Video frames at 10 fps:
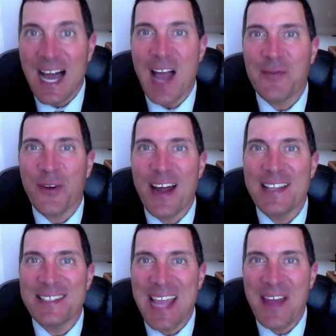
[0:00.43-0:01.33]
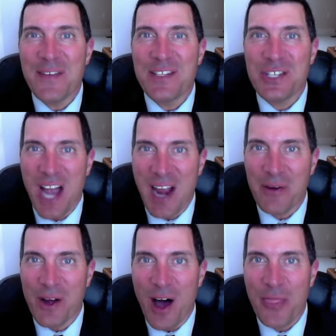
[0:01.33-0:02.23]
Hi, friends. David
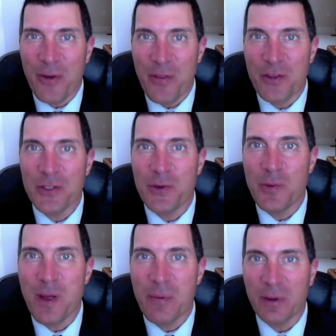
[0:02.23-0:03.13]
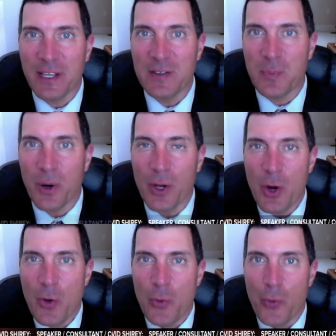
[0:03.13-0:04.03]
Shirey, author of the soon to be released book,
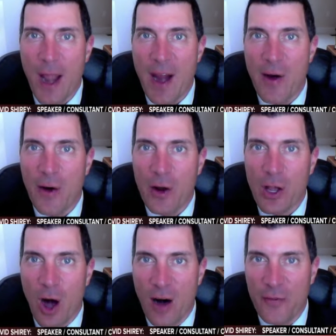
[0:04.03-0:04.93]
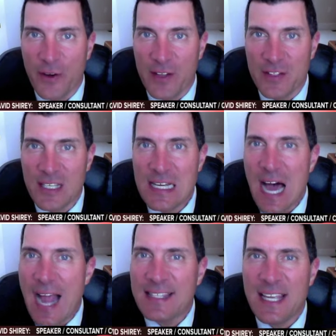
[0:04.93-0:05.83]
Rare Confidence.
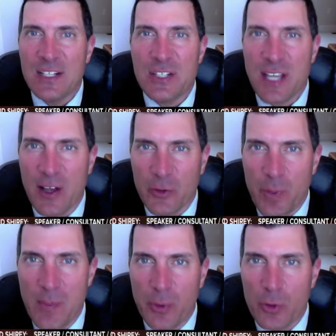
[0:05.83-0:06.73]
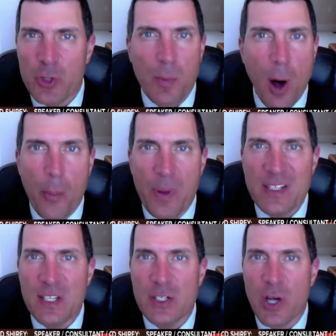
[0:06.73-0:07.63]
I teach salespeople, small
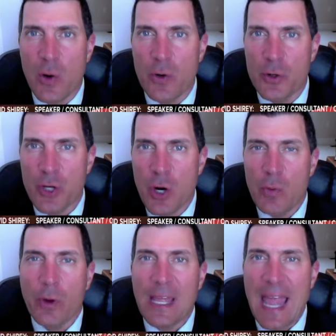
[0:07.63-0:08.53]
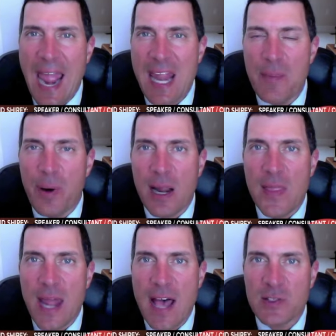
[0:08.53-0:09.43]
business owners, really anybody
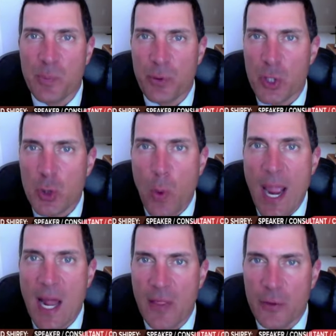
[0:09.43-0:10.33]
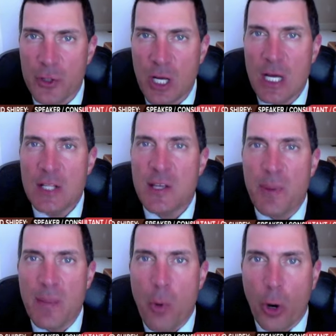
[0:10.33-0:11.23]
that has to persuade others to
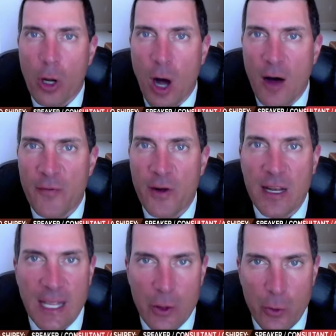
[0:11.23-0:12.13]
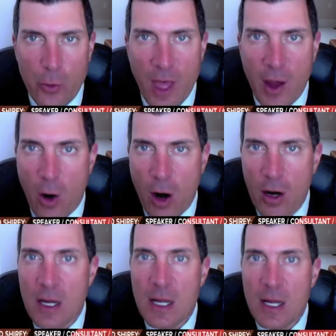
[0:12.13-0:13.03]
be more confident in who they
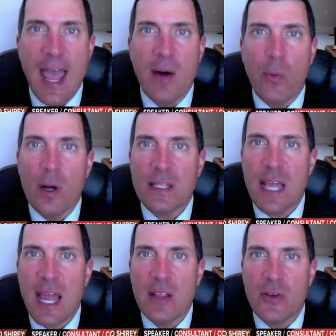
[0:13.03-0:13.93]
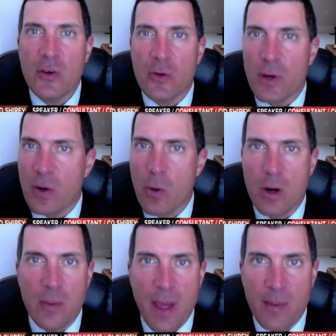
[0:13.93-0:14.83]
are and what they do in
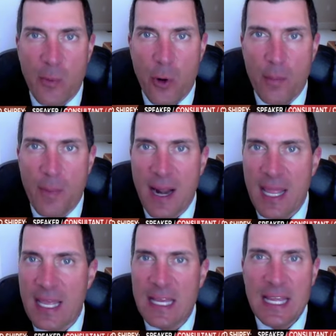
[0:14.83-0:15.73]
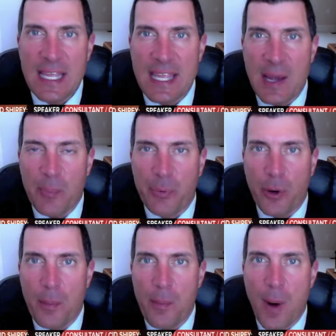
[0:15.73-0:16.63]
order to make more money, get
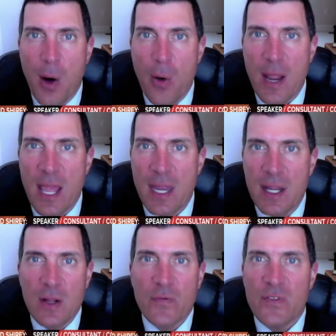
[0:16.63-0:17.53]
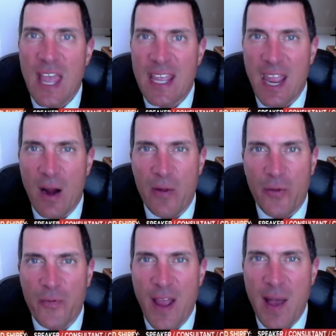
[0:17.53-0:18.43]
promoted, take care of their
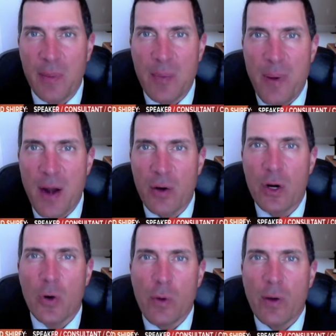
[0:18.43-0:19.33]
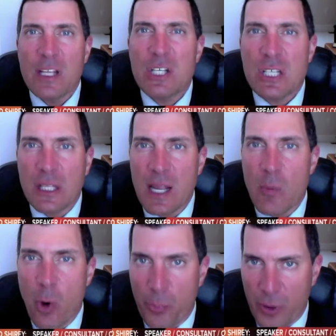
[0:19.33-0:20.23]
family better, really just lead
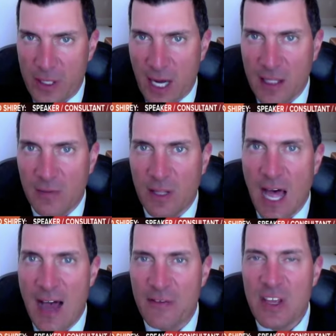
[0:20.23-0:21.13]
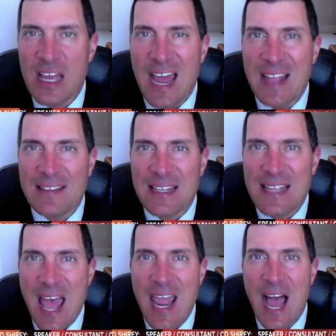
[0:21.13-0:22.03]
more productive lives. And
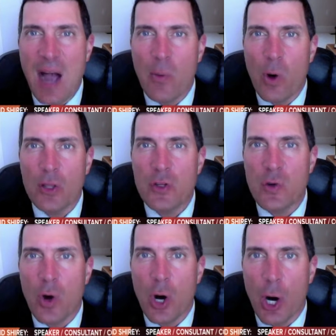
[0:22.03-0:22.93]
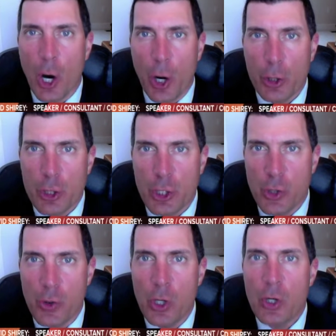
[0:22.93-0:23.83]
today I want to urge
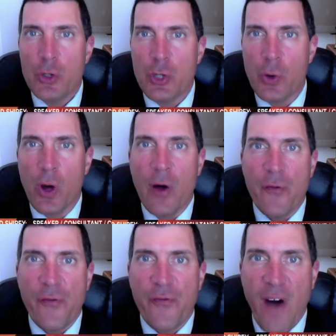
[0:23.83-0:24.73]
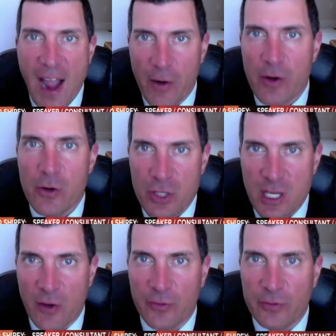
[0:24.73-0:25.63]
you to fire
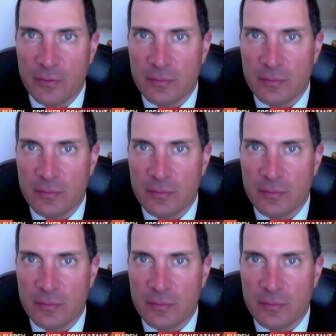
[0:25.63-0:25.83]
yourself.